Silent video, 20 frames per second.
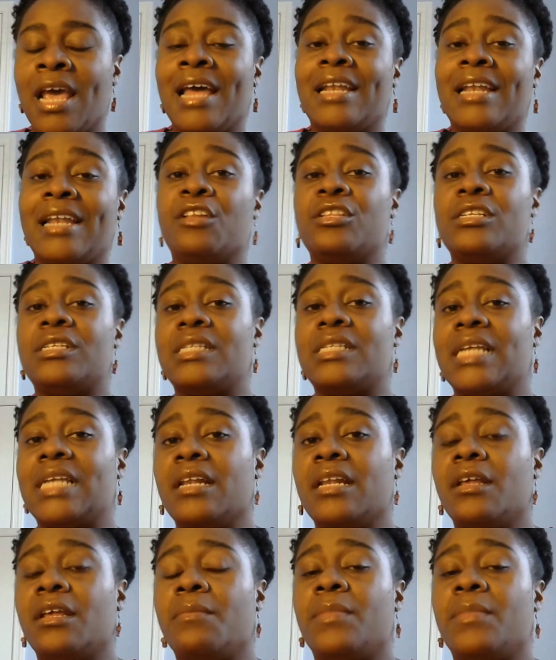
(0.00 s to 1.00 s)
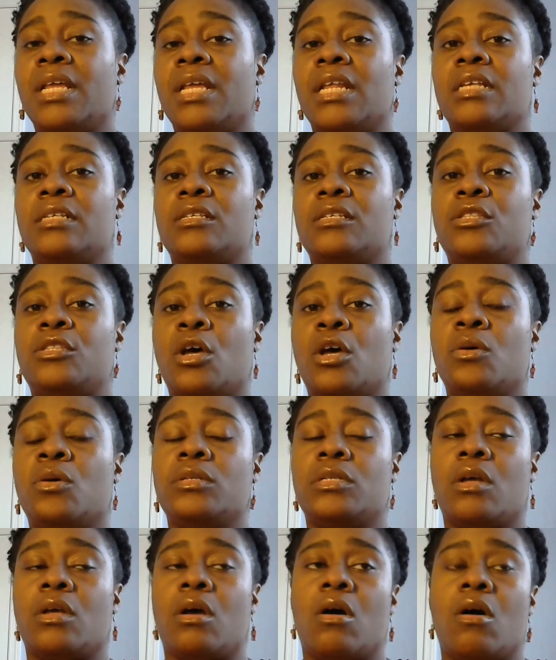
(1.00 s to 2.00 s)
Now, the stand-up meetings,
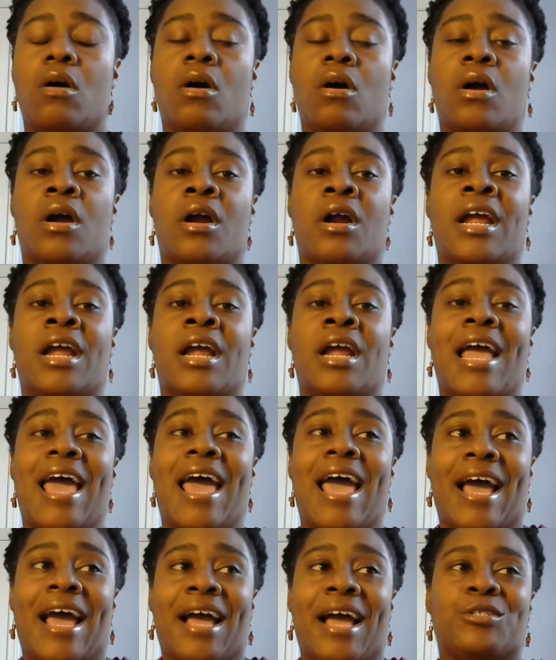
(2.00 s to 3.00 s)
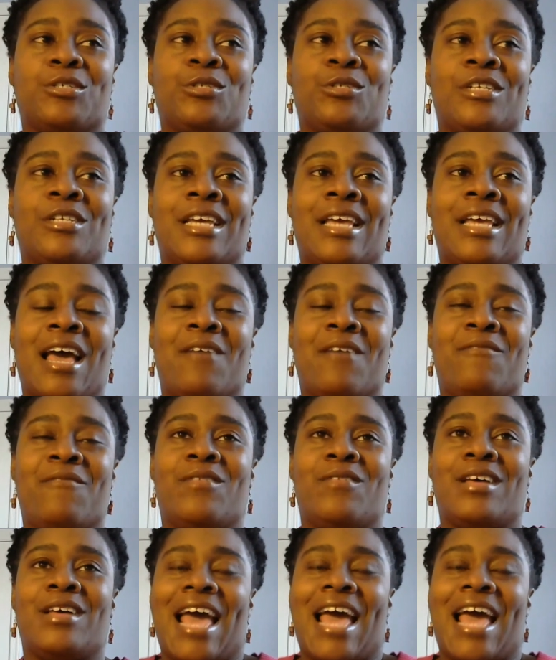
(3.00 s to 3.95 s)
those are actually have